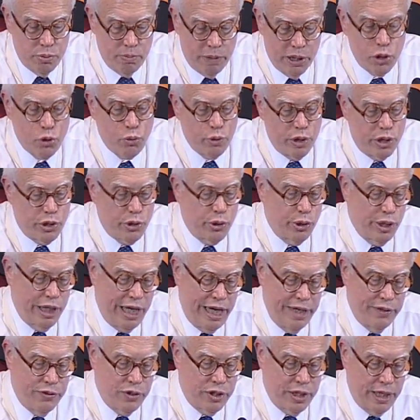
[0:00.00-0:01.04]
much richer
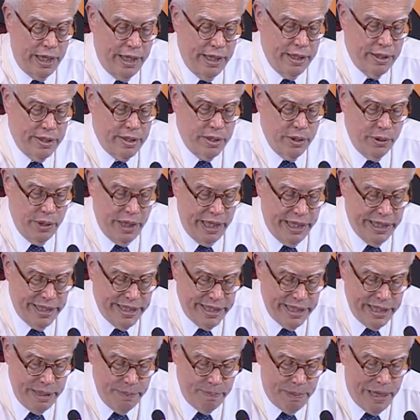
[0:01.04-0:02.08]
lifestyles so they can
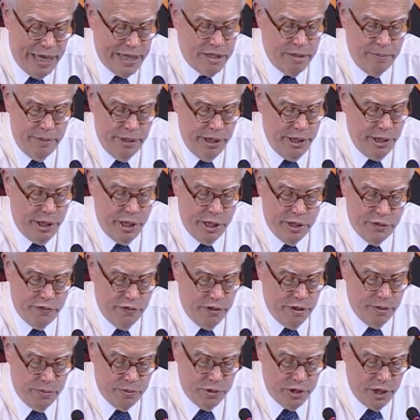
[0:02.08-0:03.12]
see possibilities for
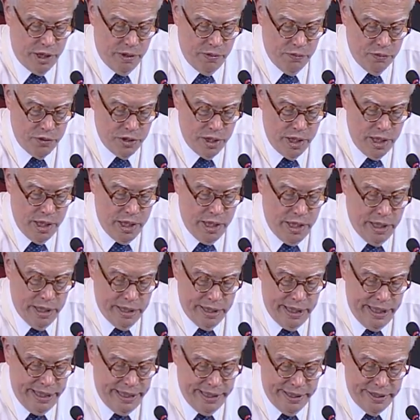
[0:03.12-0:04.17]
themselves
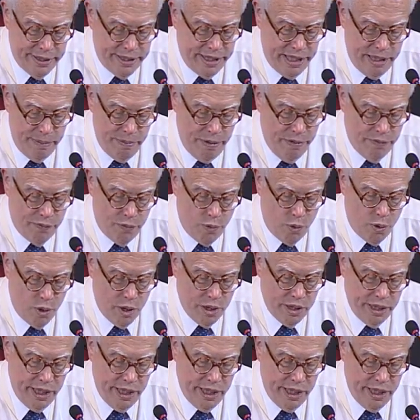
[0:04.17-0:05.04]
they didn't see before.